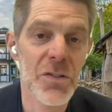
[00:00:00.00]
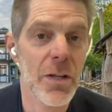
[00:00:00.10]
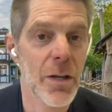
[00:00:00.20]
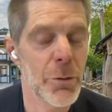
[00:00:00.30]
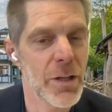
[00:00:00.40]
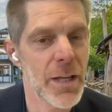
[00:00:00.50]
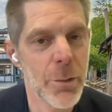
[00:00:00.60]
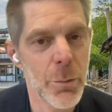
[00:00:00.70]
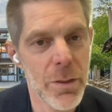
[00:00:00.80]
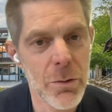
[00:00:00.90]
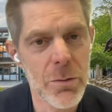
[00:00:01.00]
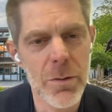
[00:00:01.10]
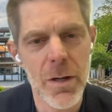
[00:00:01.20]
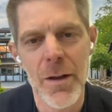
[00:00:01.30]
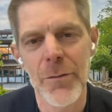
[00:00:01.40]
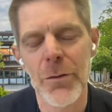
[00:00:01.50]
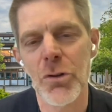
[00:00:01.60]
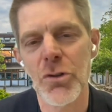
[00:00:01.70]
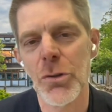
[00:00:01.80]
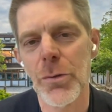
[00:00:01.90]
for us to communicate with you,
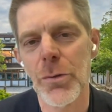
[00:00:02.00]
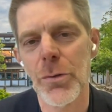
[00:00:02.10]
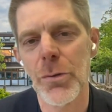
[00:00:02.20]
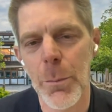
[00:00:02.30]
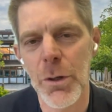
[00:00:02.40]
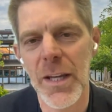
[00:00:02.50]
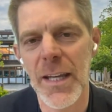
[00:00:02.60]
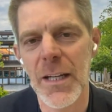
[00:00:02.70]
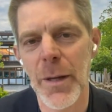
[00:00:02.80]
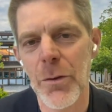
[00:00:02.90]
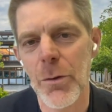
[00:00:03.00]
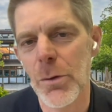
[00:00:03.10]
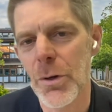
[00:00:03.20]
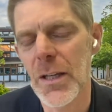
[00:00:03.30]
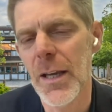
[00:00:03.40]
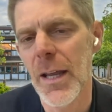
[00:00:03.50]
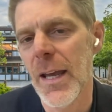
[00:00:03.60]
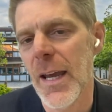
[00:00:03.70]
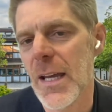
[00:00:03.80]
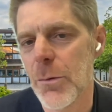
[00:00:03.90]
for your children to communicate about their learning.